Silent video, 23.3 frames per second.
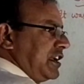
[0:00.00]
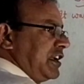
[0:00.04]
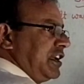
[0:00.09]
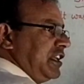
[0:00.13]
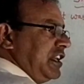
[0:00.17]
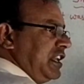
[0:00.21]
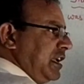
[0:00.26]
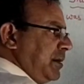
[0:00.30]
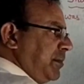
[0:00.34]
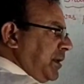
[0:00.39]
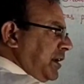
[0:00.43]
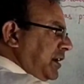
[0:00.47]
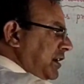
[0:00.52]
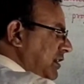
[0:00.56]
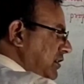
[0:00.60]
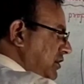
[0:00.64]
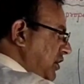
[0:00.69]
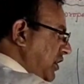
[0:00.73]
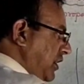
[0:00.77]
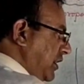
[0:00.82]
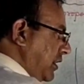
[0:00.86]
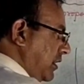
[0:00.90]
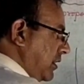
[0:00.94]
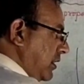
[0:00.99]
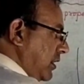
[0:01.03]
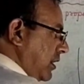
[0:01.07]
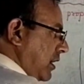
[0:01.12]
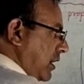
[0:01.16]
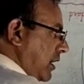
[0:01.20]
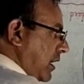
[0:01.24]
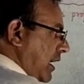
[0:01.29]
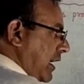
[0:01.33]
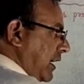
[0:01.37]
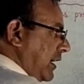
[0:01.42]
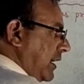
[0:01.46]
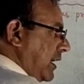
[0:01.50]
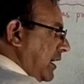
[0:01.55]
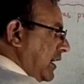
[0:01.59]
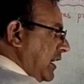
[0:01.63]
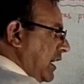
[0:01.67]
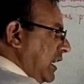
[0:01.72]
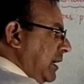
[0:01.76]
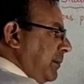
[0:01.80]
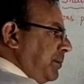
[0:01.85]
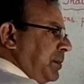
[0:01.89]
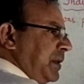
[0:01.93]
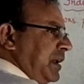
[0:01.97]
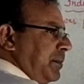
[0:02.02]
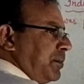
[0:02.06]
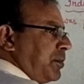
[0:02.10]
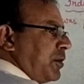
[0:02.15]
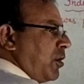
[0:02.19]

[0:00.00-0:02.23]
inhibitor gene, and again P,